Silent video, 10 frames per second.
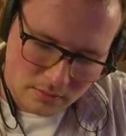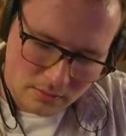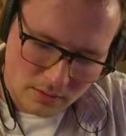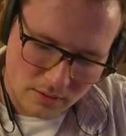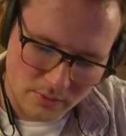
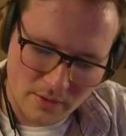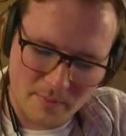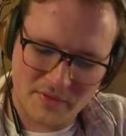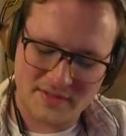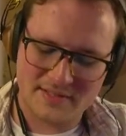Oh no,
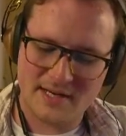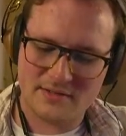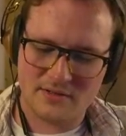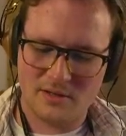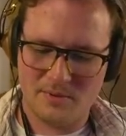but the snakes are
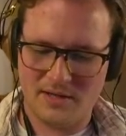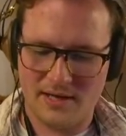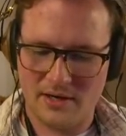gonna be that.